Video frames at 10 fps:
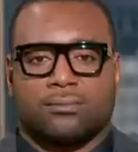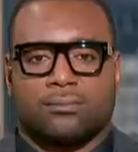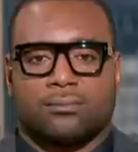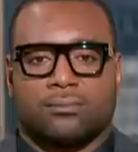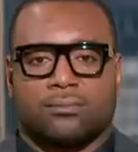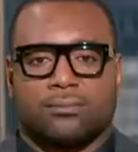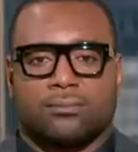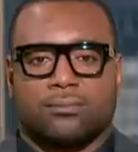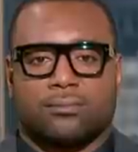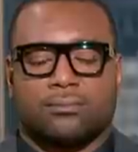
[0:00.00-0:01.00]

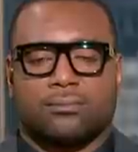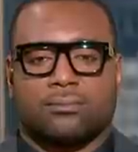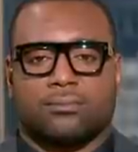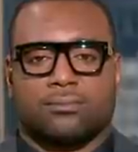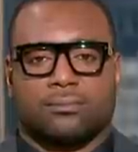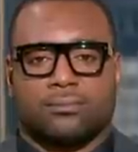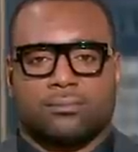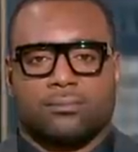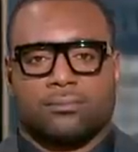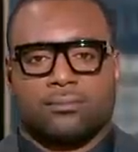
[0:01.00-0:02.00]

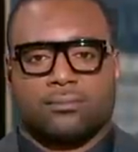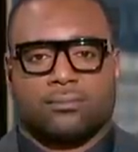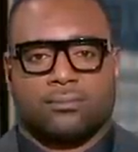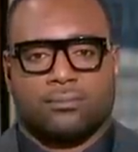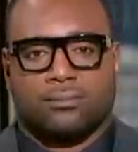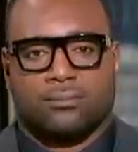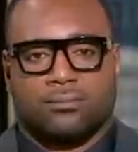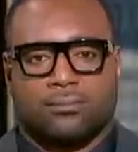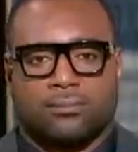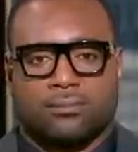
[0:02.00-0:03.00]

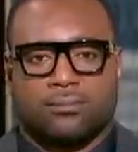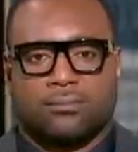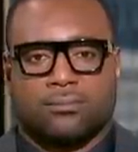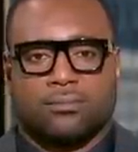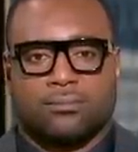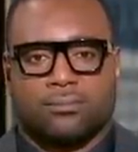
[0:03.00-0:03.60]
This person isn't speaking.